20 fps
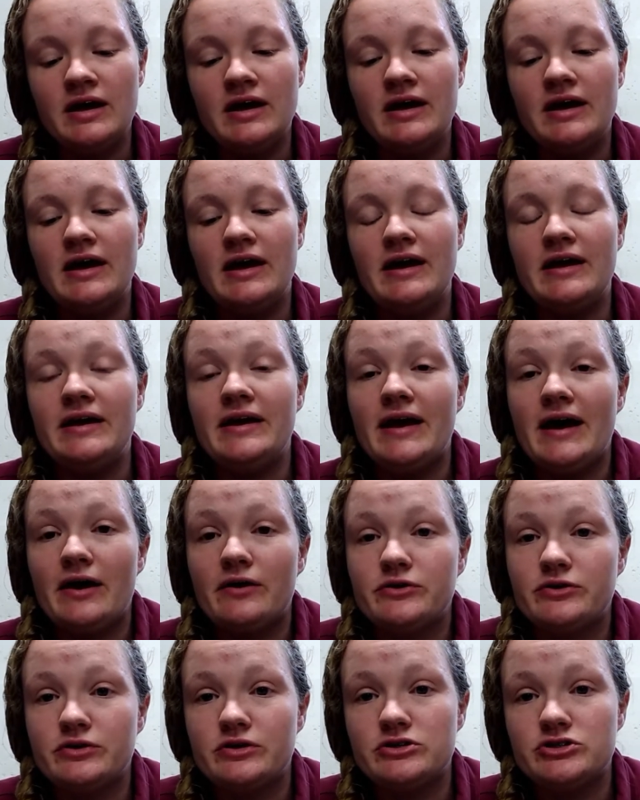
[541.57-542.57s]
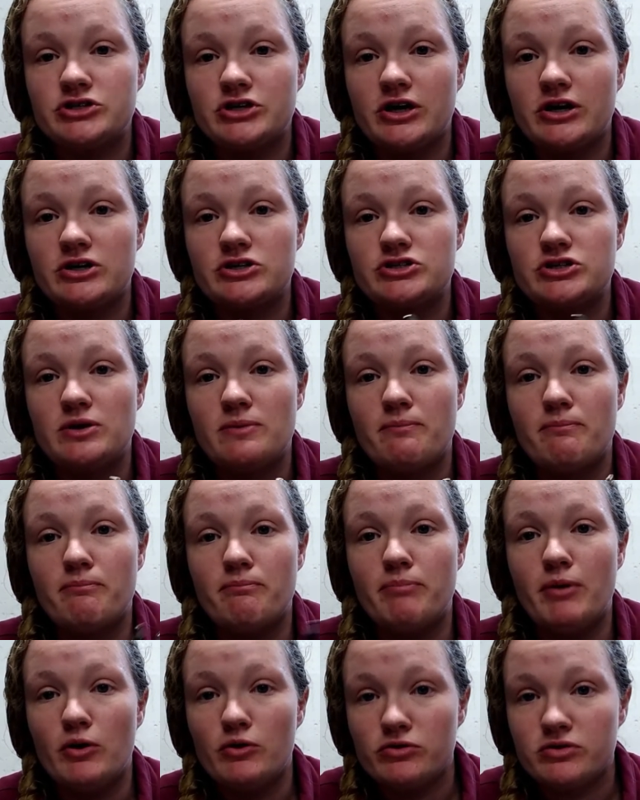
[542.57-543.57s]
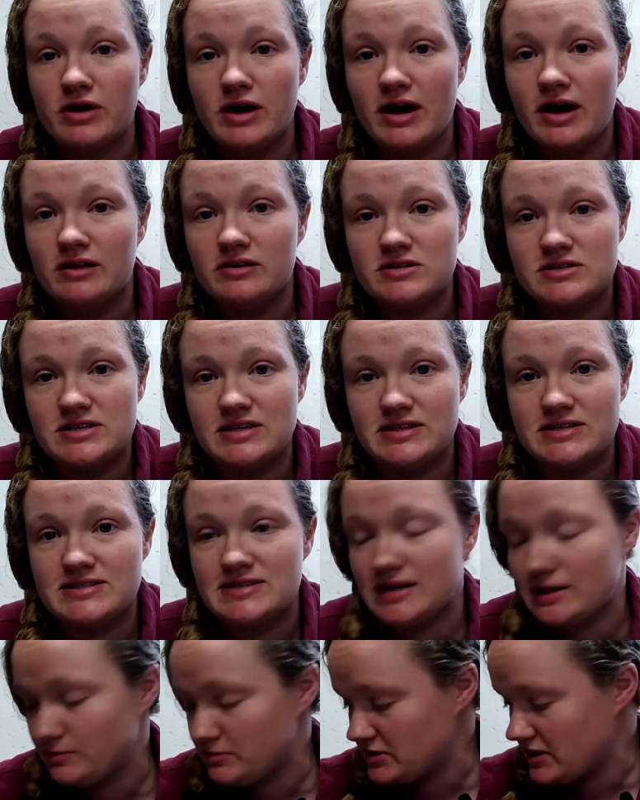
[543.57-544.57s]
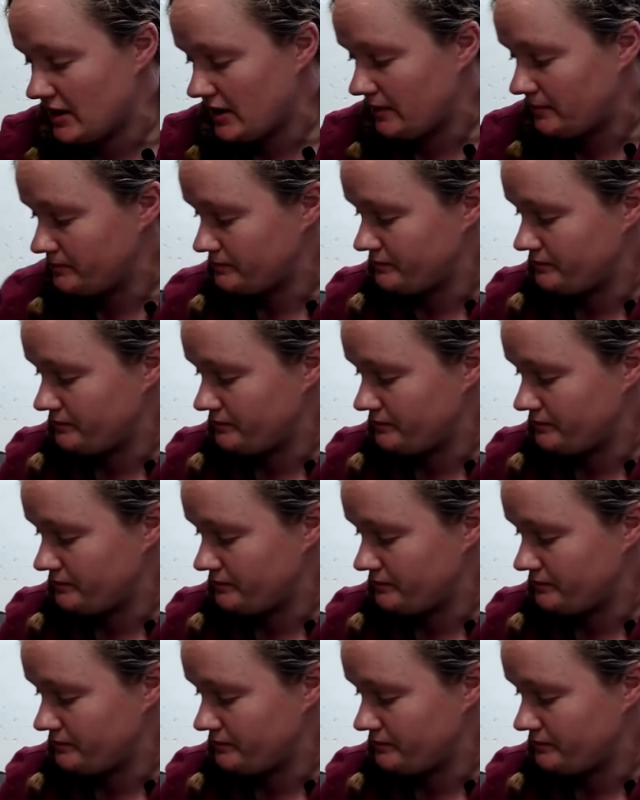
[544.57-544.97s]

and now you can charge both collars same time.